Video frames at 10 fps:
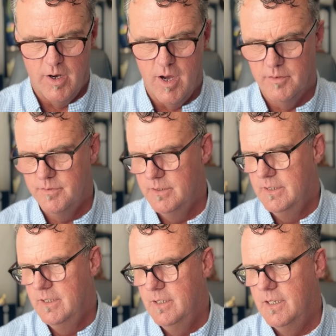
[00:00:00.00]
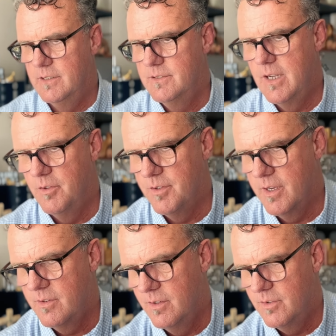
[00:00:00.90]
off. Uh, sounds
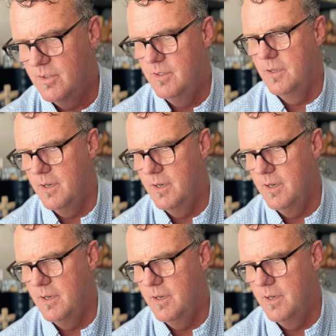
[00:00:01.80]
like this.